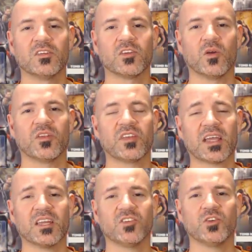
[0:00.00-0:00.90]
So the
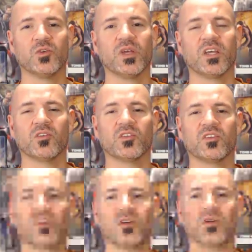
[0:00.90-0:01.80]
second issue, he goes to
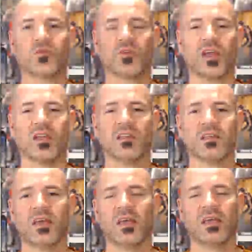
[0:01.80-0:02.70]
see an old
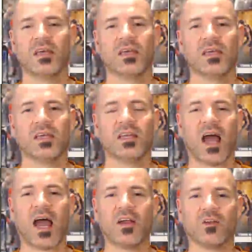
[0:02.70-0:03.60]
friend in
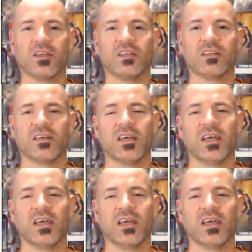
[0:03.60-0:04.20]
Ireland,